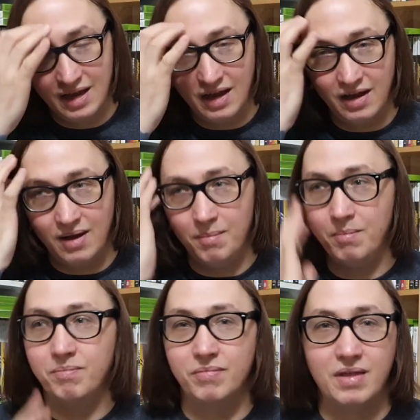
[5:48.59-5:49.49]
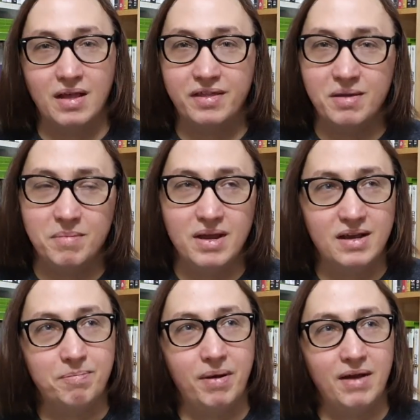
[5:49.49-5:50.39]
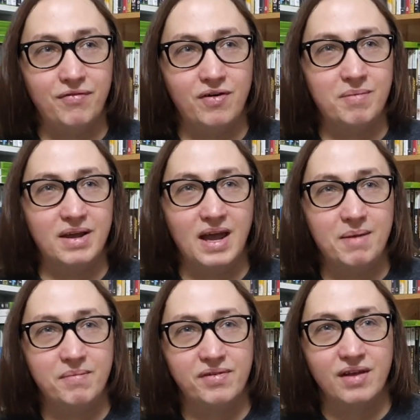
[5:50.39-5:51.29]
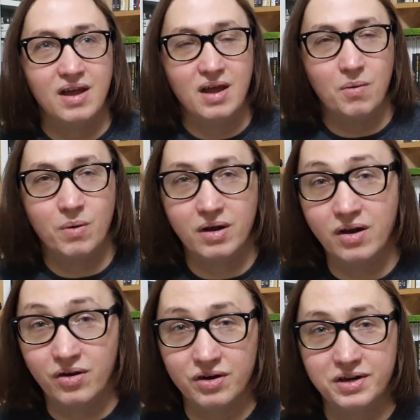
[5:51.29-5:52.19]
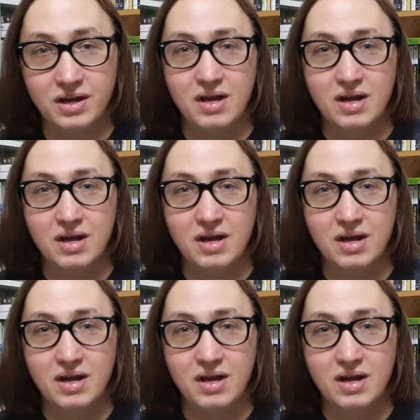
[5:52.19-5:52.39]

The Amiga platformer games were good,